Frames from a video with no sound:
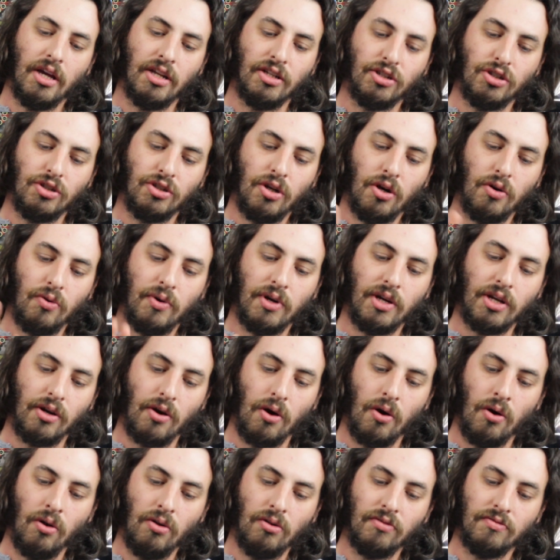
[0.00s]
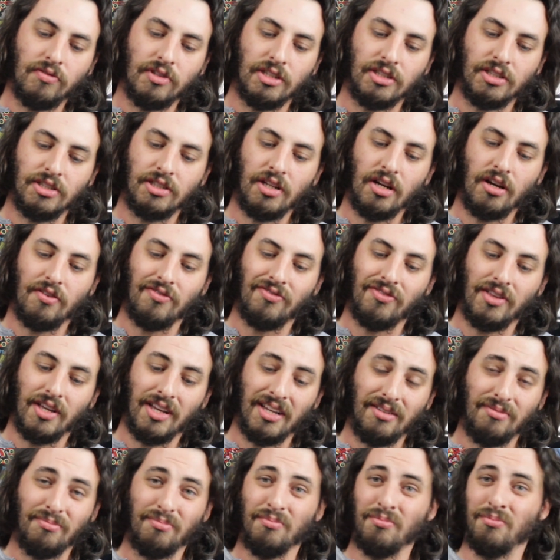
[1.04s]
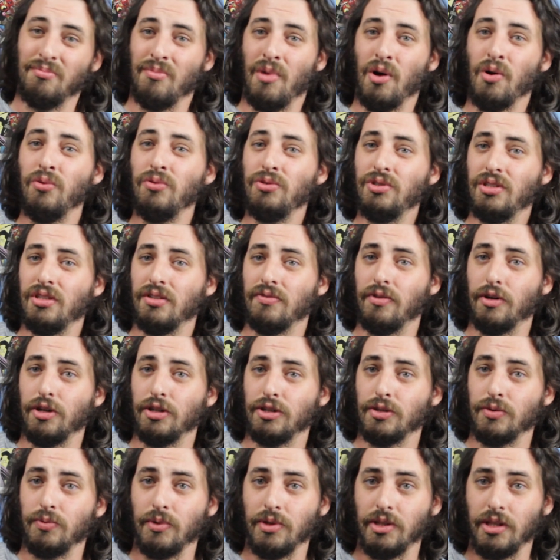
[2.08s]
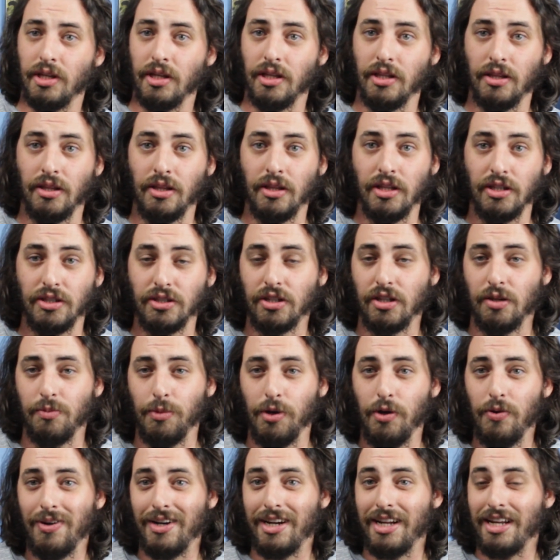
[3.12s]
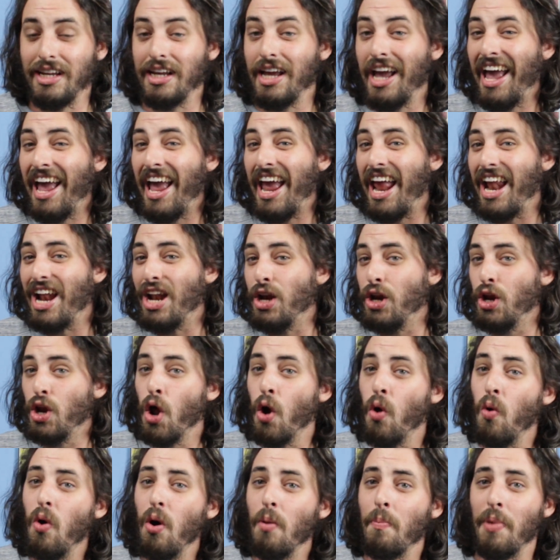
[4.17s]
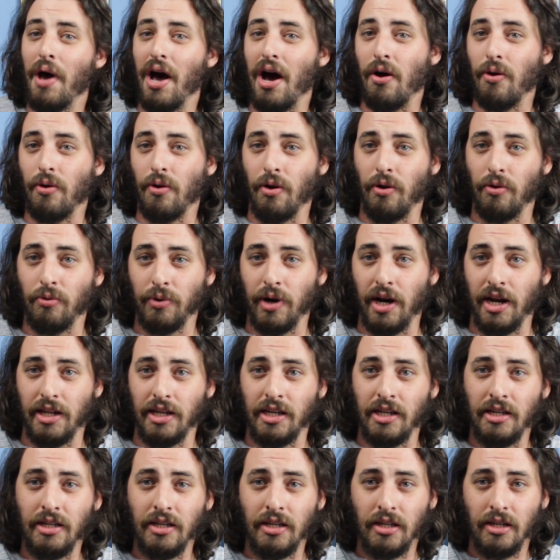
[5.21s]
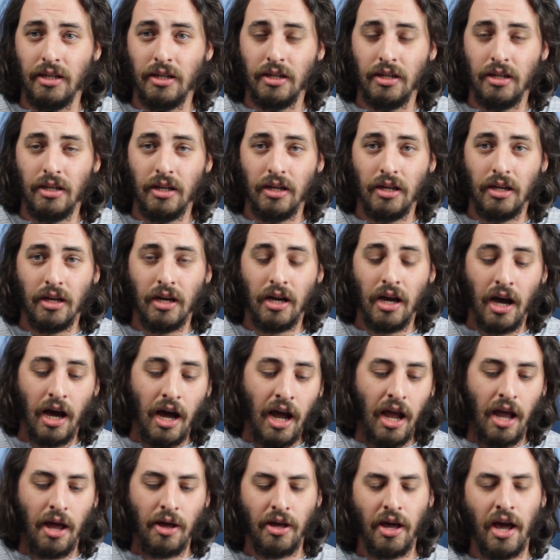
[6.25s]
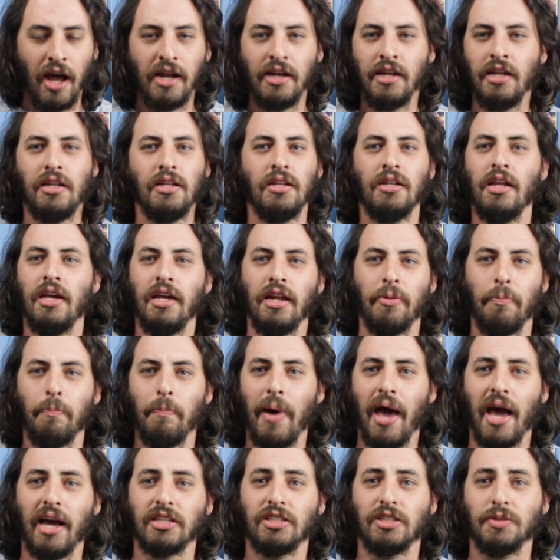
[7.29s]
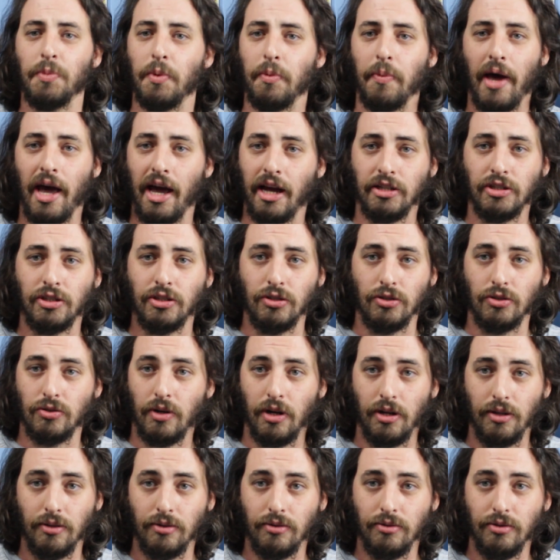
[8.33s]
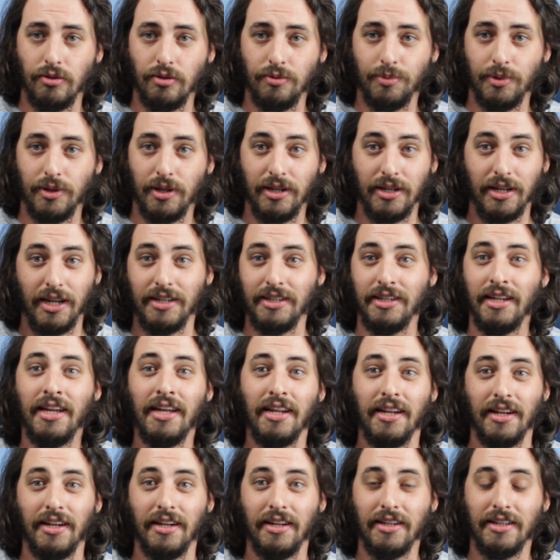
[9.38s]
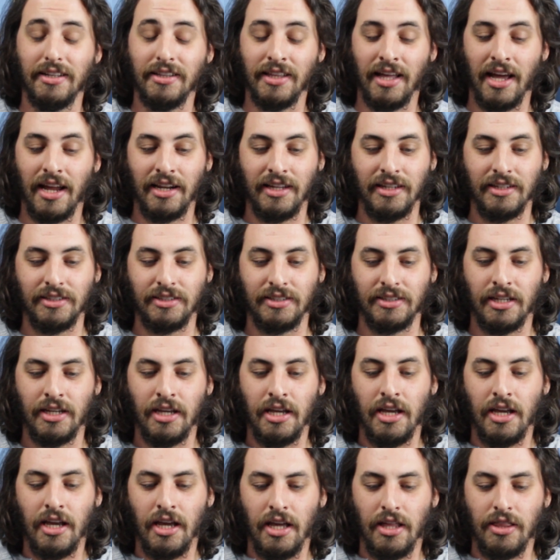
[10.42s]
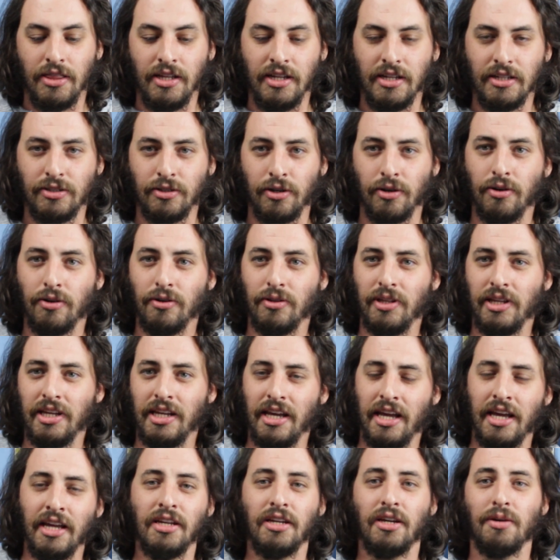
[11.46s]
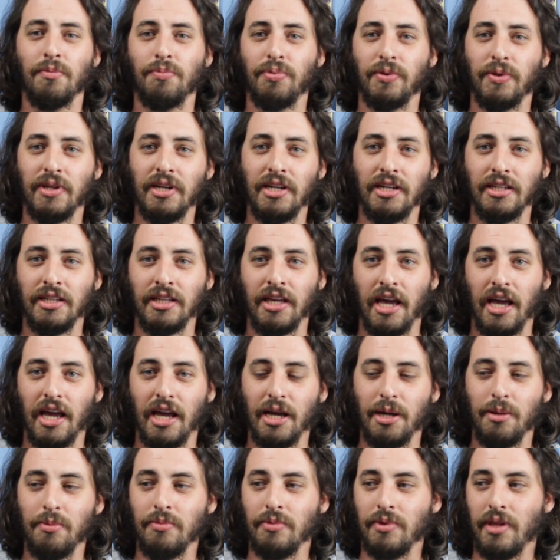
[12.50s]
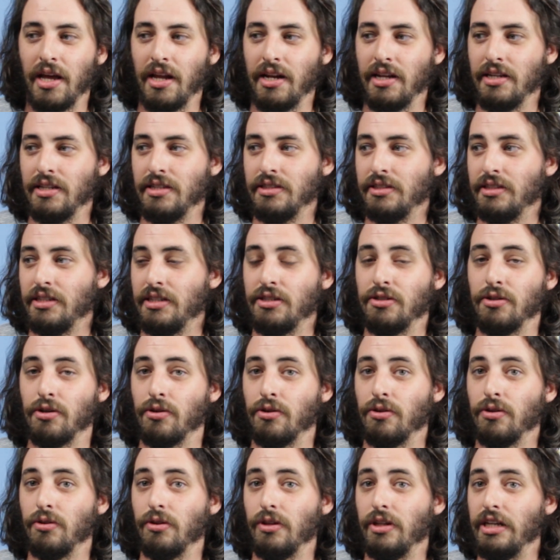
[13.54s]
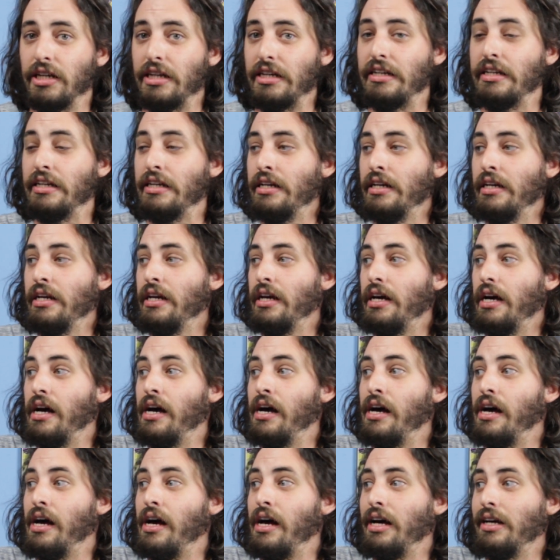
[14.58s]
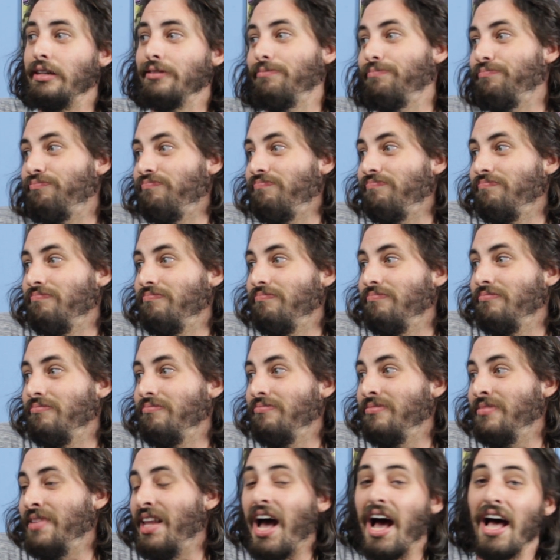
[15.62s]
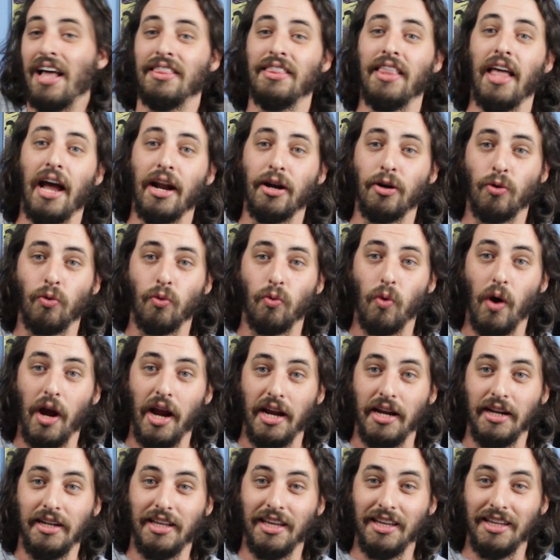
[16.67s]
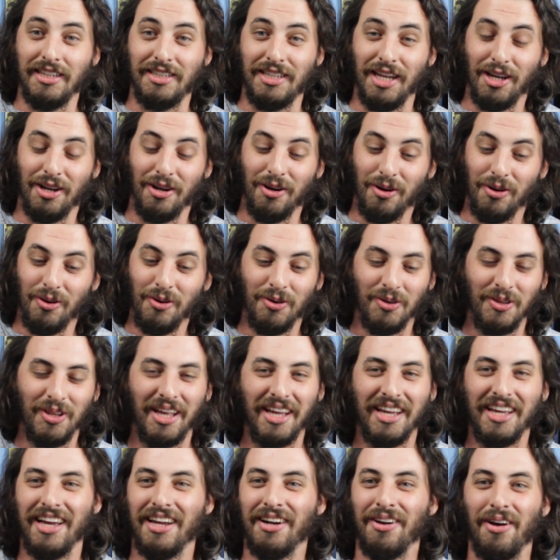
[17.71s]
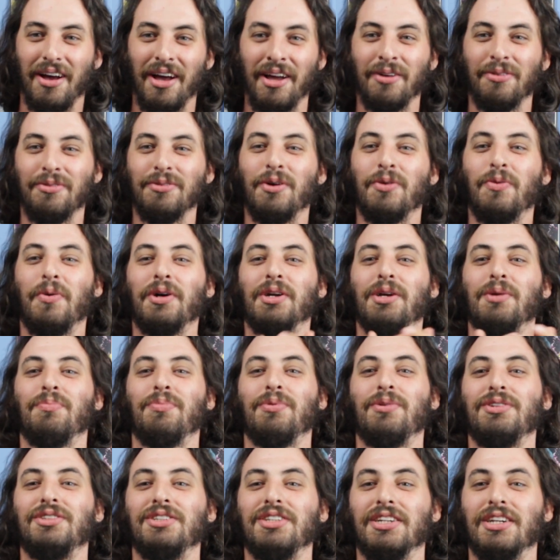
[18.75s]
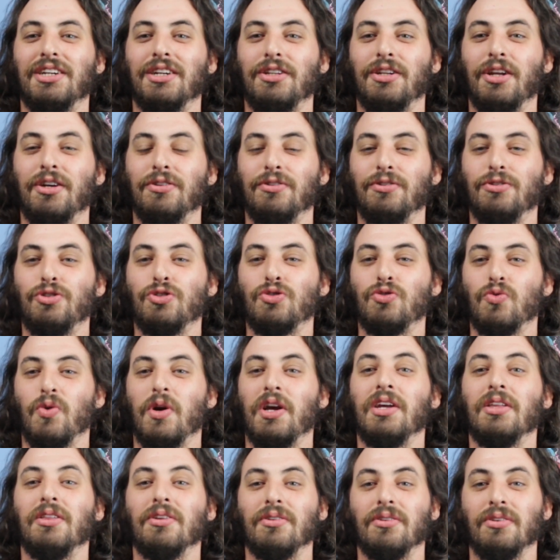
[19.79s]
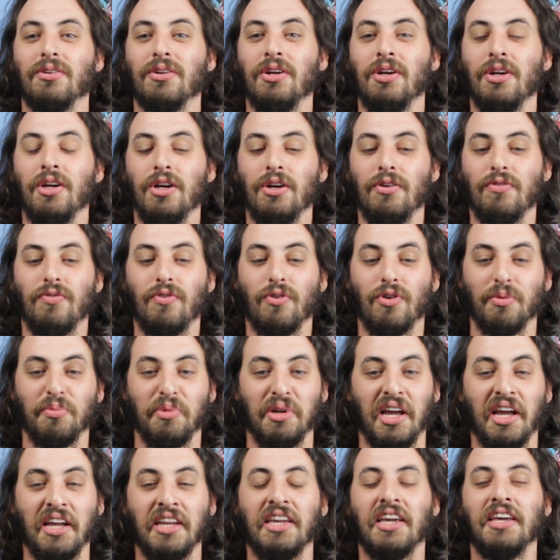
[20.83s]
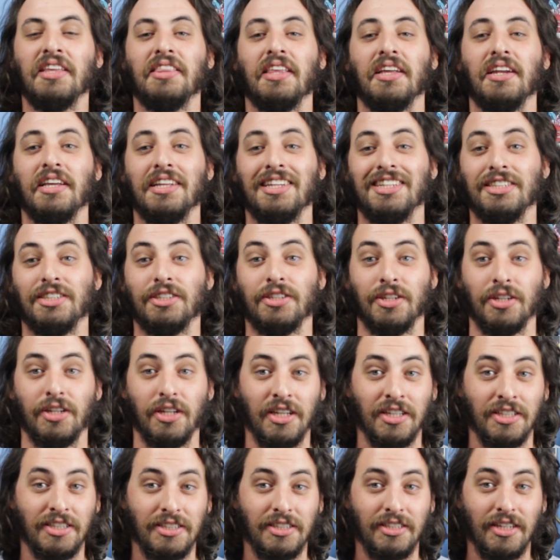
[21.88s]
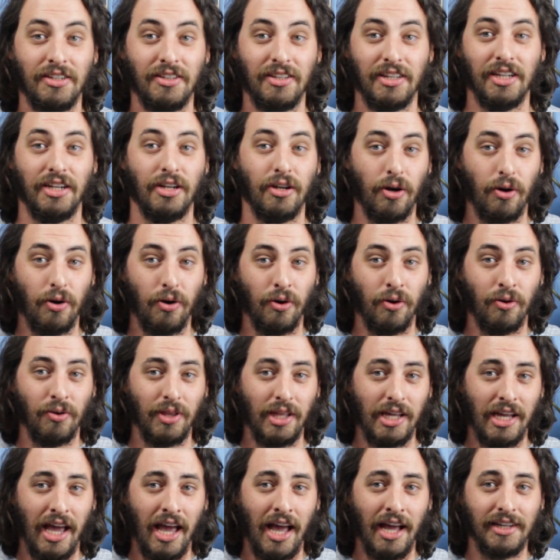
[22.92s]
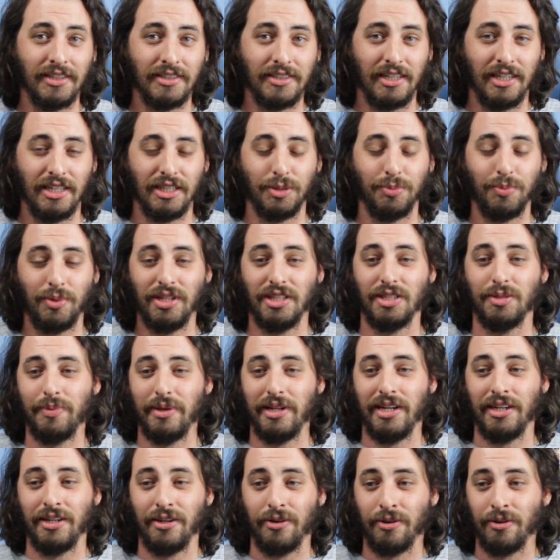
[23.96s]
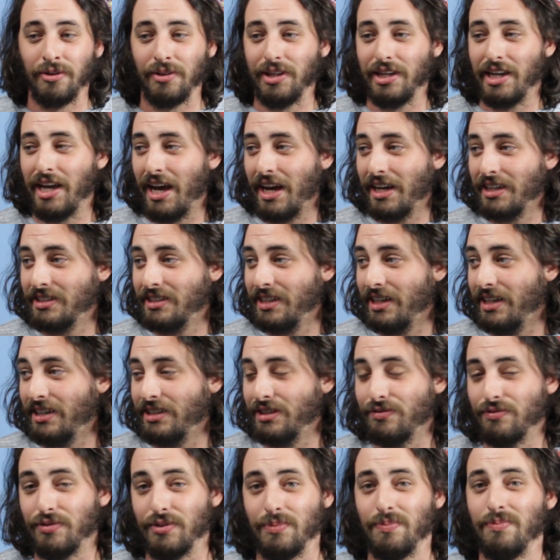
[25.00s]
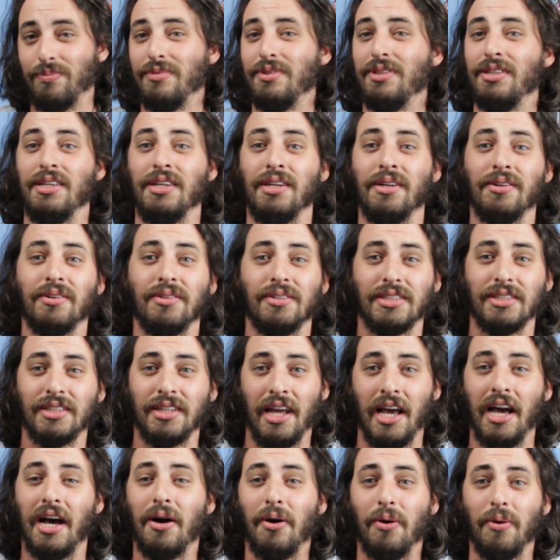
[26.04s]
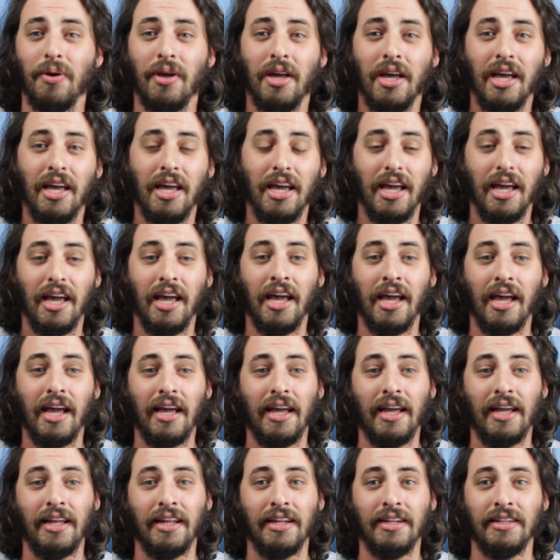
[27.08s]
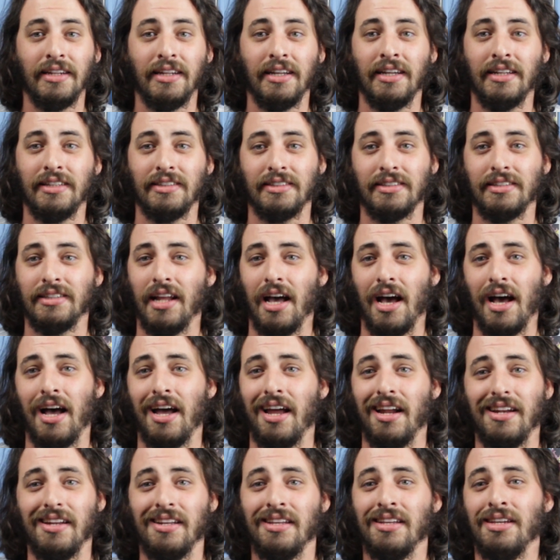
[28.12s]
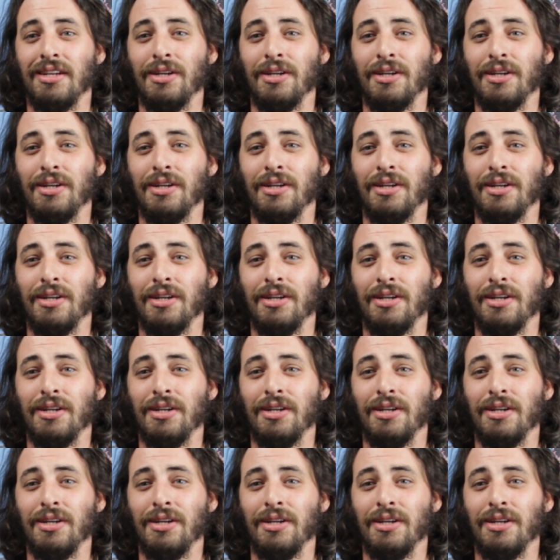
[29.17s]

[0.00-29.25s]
and showing all of the stuff that most of us within this community know about already, I didn't need a Maximum Action trailer, New Blood. I didn't. That is the eternally incomplete game that is eternally not that great. So, I don't know why you're pushing another trailer for me. I get that it's still in early access, but it's been in early access for years now, and it's not